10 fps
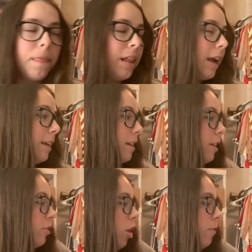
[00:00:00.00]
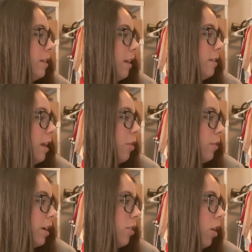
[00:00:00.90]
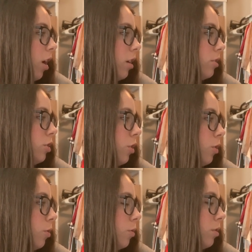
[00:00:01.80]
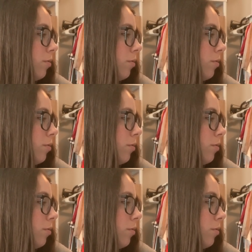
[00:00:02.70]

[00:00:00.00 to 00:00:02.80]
Like I said, his COVID test is at 3 o'clock, so